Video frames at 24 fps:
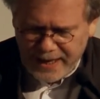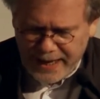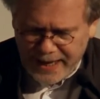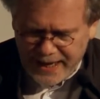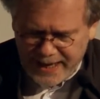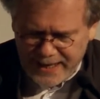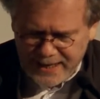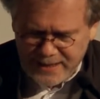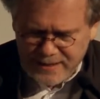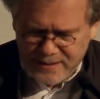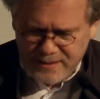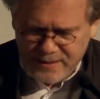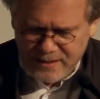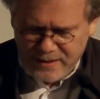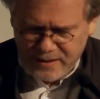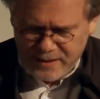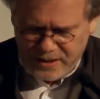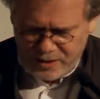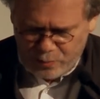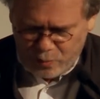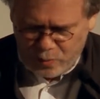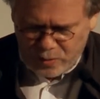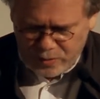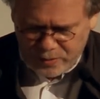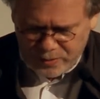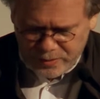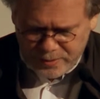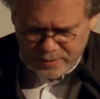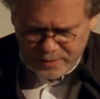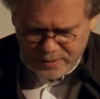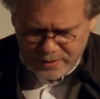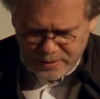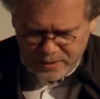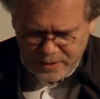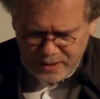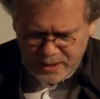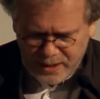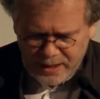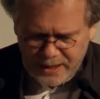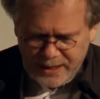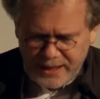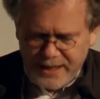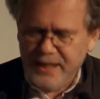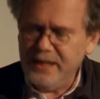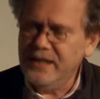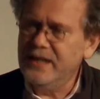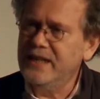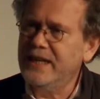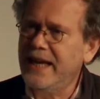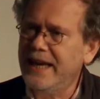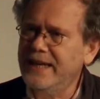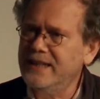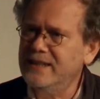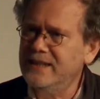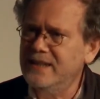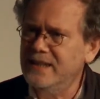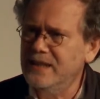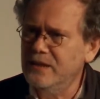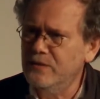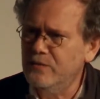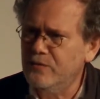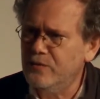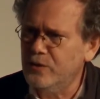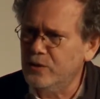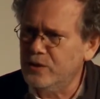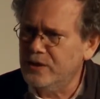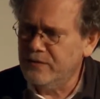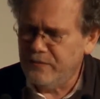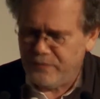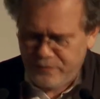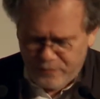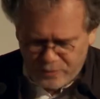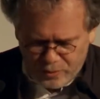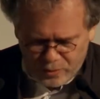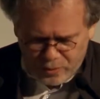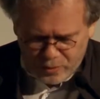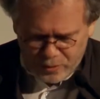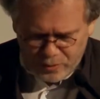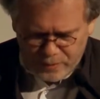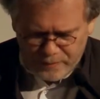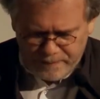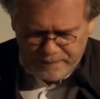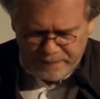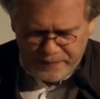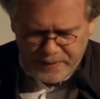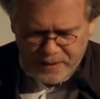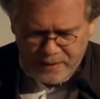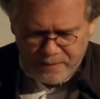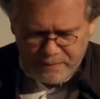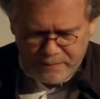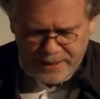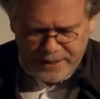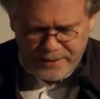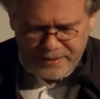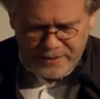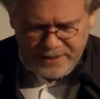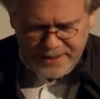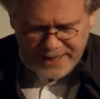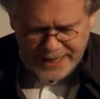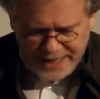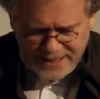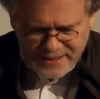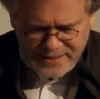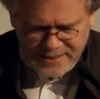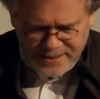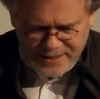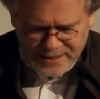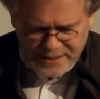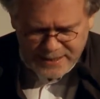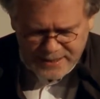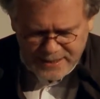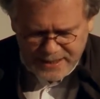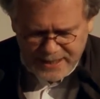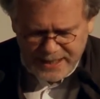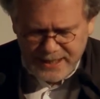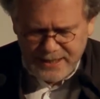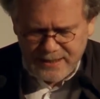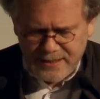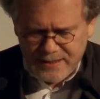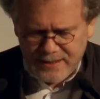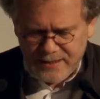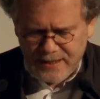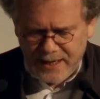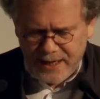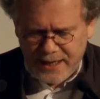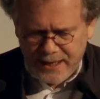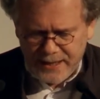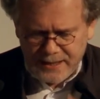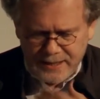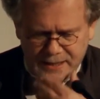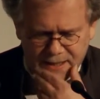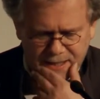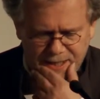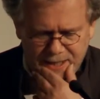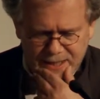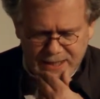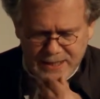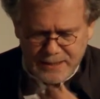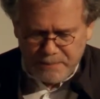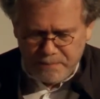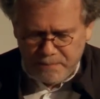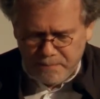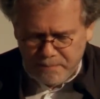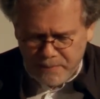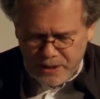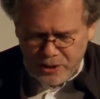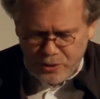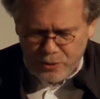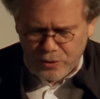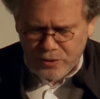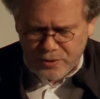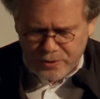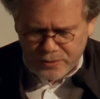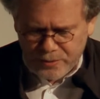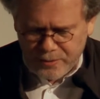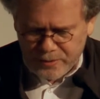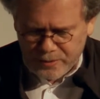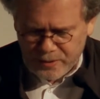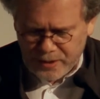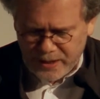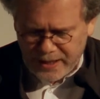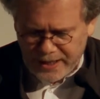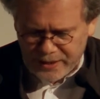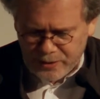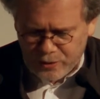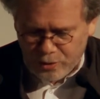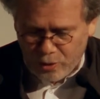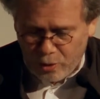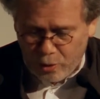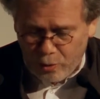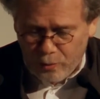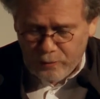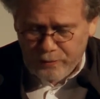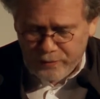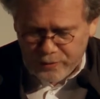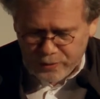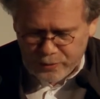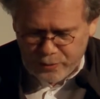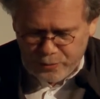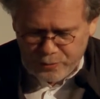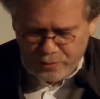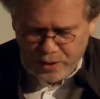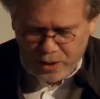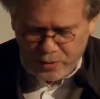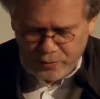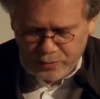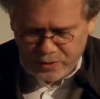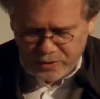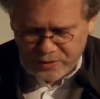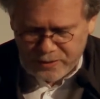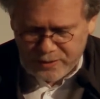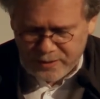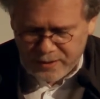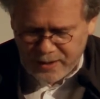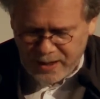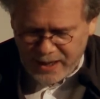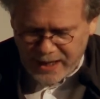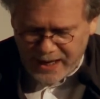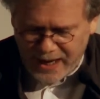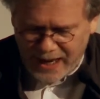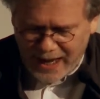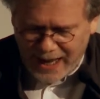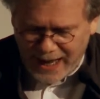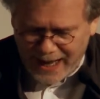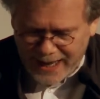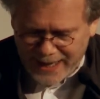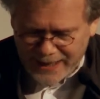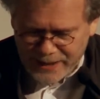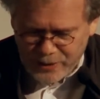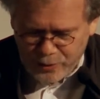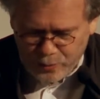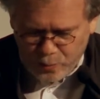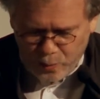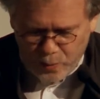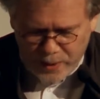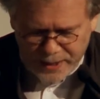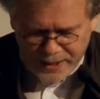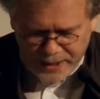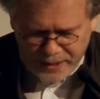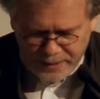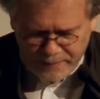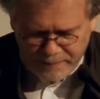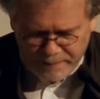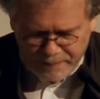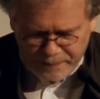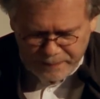as he was in 1944 by the Nazis inside his minuscule and overcrowded hideaway,